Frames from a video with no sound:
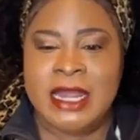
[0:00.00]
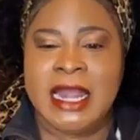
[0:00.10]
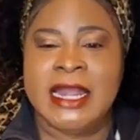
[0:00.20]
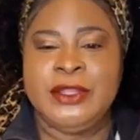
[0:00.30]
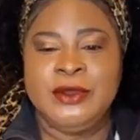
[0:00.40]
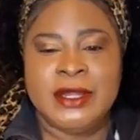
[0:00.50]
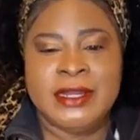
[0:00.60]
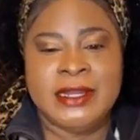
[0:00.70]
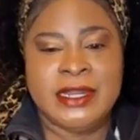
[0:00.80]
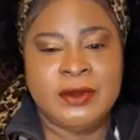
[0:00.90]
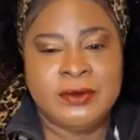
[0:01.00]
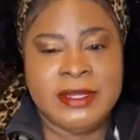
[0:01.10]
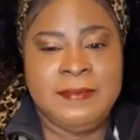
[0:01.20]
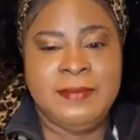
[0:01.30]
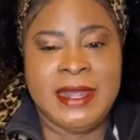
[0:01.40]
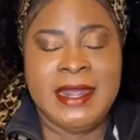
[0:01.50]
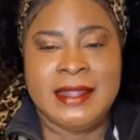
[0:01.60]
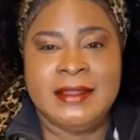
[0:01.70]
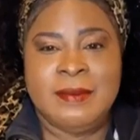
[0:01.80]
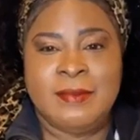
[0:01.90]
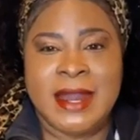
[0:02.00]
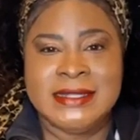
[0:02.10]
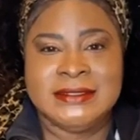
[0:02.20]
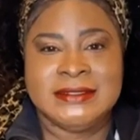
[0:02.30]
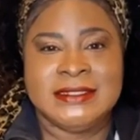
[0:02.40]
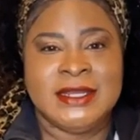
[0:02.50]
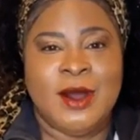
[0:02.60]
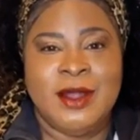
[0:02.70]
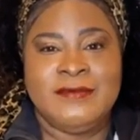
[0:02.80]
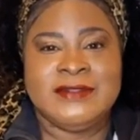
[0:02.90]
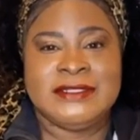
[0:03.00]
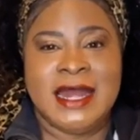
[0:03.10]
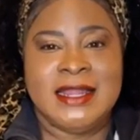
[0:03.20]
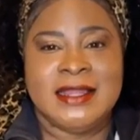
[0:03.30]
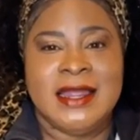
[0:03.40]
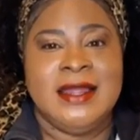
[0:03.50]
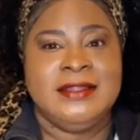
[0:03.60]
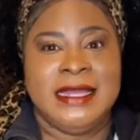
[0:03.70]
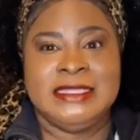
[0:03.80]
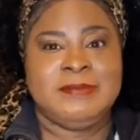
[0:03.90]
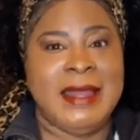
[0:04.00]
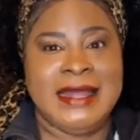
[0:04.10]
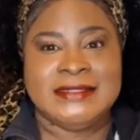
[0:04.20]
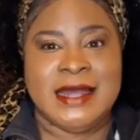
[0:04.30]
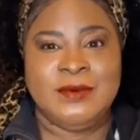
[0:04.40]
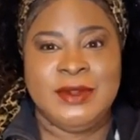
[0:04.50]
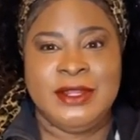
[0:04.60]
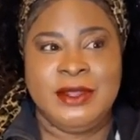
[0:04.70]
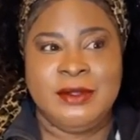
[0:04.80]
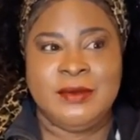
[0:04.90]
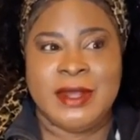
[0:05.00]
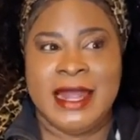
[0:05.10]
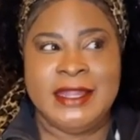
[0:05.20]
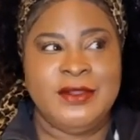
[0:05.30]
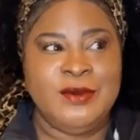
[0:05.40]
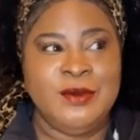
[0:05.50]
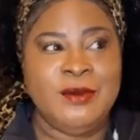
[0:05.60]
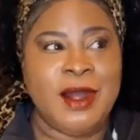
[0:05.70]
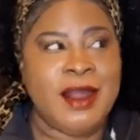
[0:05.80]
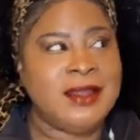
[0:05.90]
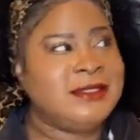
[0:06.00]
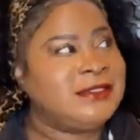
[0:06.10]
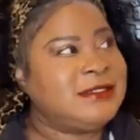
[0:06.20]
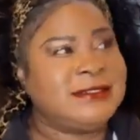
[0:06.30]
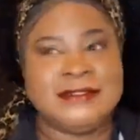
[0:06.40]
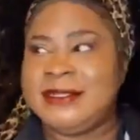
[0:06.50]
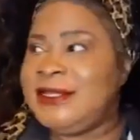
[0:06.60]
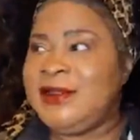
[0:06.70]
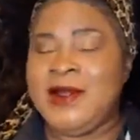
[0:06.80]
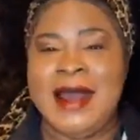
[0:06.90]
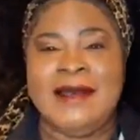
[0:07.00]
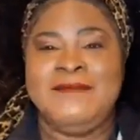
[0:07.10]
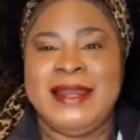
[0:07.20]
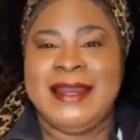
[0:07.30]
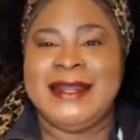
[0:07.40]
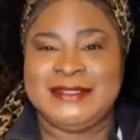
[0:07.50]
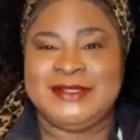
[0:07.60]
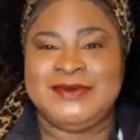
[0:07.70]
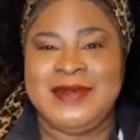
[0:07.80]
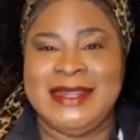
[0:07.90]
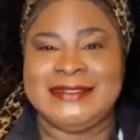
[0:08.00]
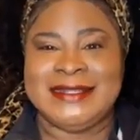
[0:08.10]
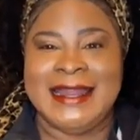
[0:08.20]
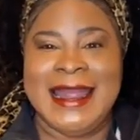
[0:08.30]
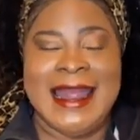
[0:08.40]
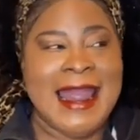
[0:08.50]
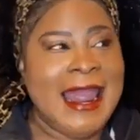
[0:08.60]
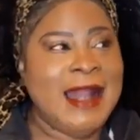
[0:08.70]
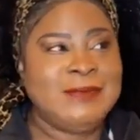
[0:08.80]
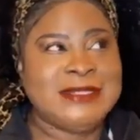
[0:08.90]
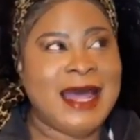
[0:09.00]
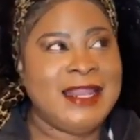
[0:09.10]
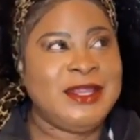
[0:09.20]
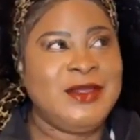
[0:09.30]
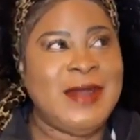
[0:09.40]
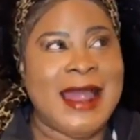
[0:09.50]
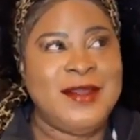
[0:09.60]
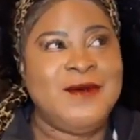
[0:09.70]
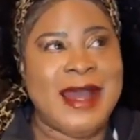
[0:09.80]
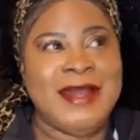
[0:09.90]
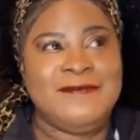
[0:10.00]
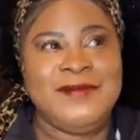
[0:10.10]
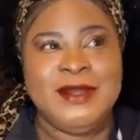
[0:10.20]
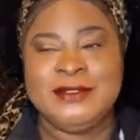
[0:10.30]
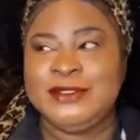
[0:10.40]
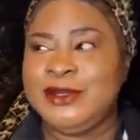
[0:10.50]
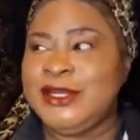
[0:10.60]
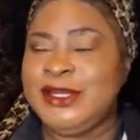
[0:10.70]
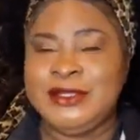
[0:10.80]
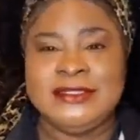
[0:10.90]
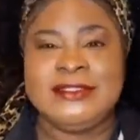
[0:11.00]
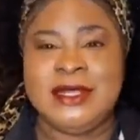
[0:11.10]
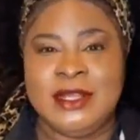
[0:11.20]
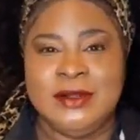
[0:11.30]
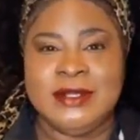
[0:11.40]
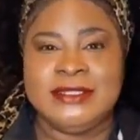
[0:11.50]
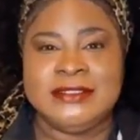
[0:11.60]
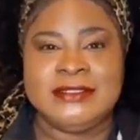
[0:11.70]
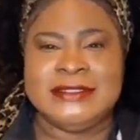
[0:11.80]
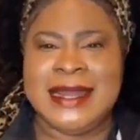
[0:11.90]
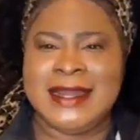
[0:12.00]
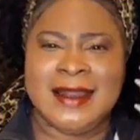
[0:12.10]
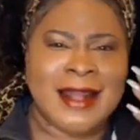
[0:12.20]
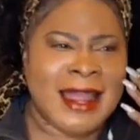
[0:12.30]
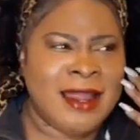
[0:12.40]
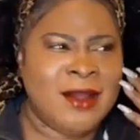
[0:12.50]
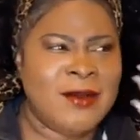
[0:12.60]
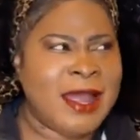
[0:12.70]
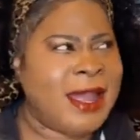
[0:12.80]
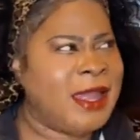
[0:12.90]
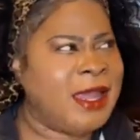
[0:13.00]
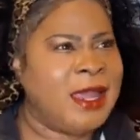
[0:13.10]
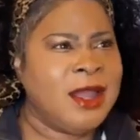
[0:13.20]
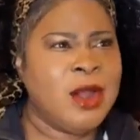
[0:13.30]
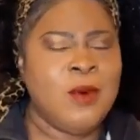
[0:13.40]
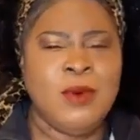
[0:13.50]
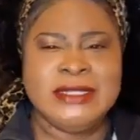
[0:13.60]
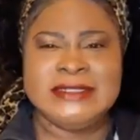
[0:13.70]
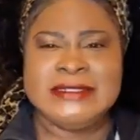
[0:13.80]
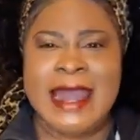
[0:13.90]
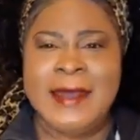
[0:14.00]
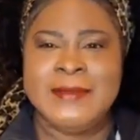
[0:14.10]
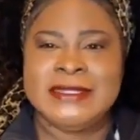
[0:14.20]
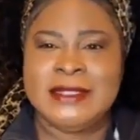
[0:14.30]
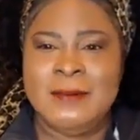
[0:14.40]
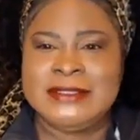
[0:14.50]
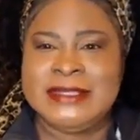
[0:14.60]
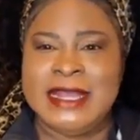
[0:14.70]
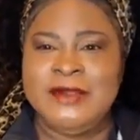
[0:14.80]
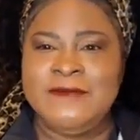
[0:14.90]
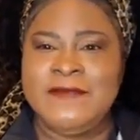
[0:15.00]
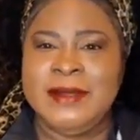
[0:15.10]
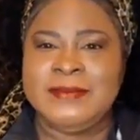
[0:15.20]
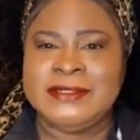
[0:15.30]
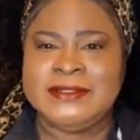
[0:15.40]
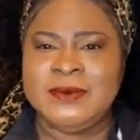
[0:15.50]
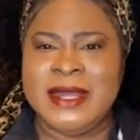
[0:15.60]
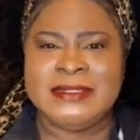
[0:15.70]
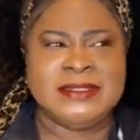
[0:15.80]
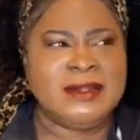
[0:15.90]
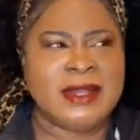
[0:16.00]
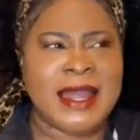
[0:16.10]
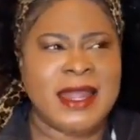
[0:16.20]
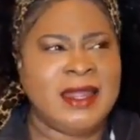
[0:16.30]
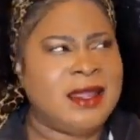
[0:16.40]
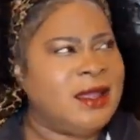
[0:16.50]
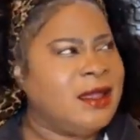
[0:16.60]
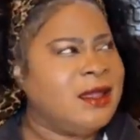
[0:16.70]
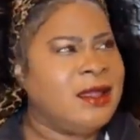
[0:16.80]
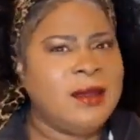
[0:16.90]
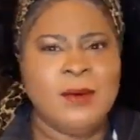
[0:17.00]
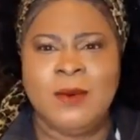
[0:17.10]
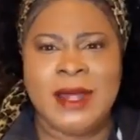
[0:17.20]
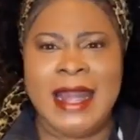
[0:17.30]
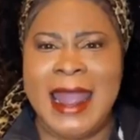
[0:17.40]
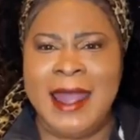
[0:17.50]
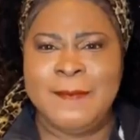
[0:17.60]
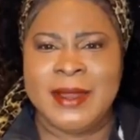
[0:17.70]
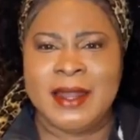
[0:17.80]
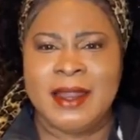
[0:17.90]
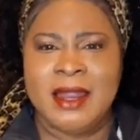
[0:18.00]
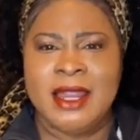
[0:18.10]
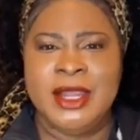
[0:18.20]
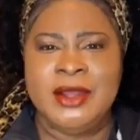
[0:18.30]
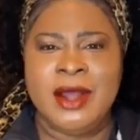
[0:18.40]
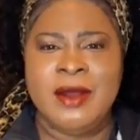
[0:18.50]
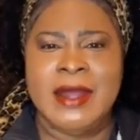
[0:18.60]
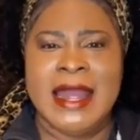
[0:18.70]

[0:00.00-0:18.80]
And you could literally be in their presence, and all of a sudden they spaz out on you, and you are just, I've been in that situation, and I'm telling you, I know how it feels. You're just clueless. You're standing there like, okay, what just happened? It's almost like you flipped the switch, and you're like, what happened? you know?